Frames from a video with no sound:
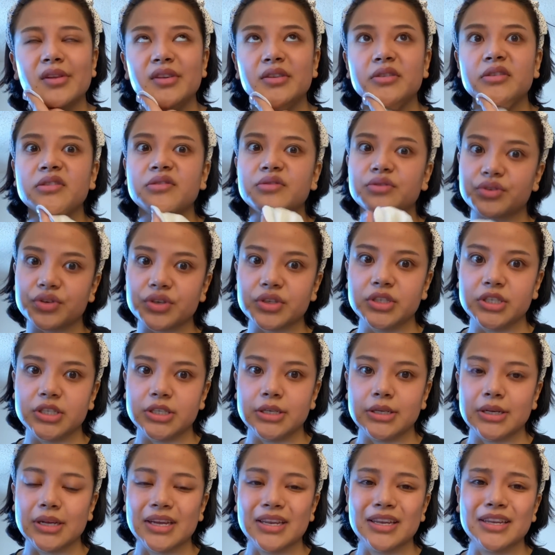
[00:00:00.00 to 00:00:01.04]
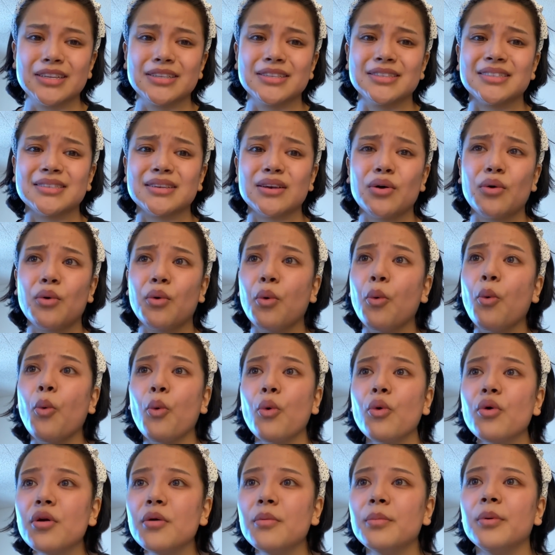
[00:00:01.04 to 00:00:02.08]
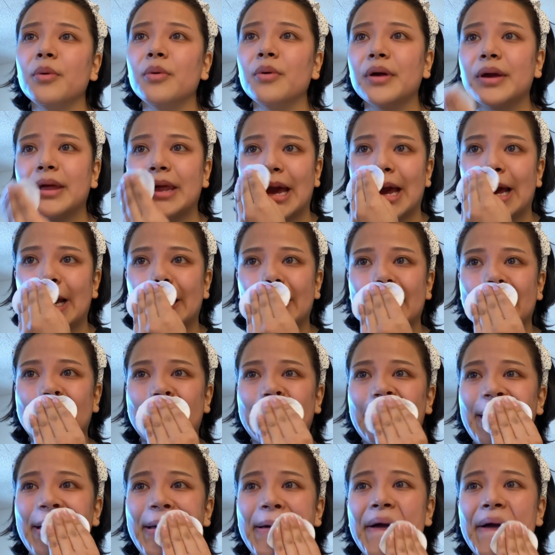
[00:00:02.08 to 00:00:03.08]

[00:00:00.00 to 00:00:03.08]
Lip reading: Neutrogena and it's horrible. It has